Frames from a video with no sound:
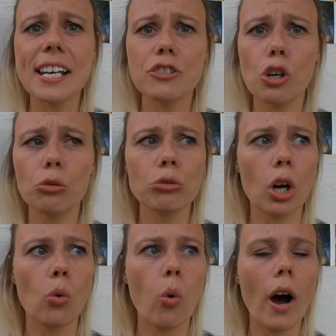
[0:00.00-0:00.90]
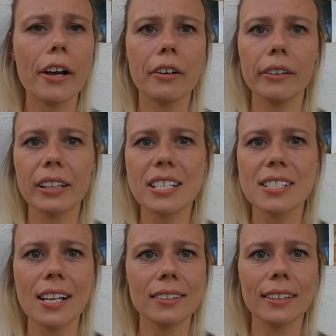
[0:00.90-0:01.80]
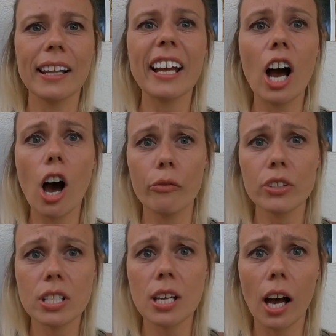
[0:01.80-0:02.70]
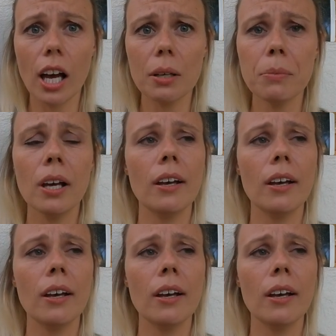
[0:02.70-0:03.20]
that don't require extended like oven time.